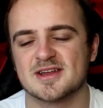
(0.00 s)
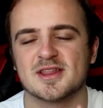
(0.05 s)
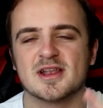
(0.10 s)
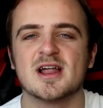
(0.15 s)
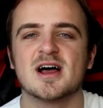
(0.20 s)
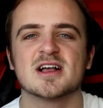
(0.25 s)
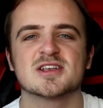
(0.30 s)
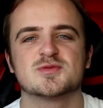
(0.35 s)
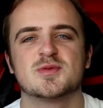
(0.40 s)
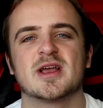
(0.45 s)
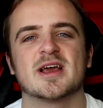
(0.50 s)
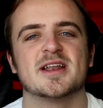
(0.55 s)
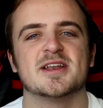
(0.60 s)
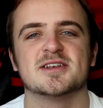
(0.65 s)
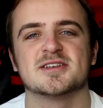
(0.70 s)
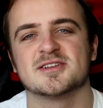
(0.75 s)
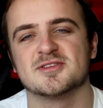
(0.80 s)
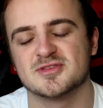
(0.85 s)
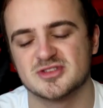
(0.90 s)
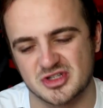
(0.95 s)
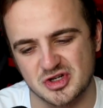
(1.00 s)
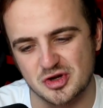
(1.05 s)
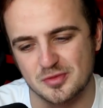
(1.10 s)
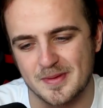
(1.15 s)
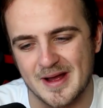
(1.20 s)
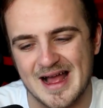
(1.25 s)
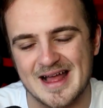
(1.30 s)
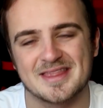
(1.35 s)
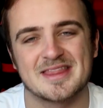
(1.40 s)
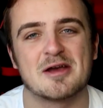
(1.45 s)
Now, the last week I didn't do
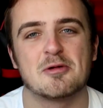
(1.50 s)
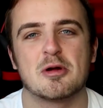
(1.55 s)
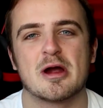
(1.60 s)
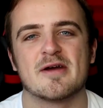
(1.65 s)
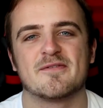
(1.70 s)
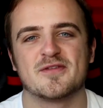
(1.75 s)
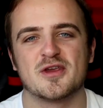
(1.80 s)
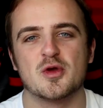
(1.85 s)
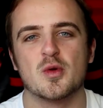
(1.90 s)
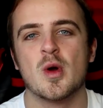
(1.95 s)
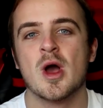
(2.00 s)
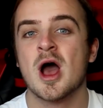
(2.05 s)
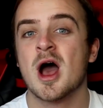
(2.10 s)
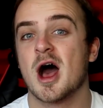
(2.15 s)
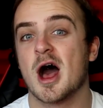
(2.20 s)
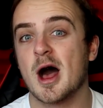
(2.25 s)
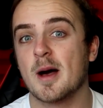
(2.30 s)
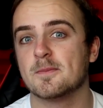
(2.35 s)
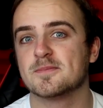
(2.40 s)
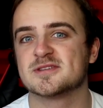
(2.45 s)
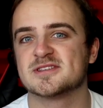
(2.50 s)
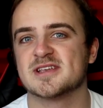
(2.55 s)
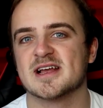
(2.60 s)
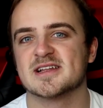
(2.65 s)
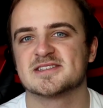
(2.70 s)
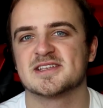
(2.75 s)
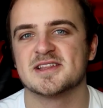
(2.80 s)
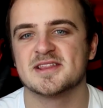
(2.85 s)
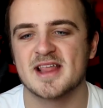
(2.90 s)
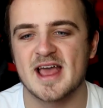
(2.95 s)
too bad. There were a few
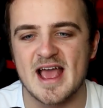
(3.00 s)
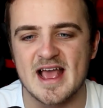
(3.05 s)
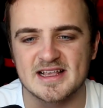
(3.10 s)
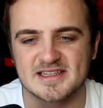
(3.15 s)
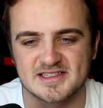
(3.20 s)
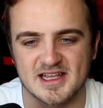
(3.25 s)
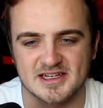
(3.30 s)
upsets in there,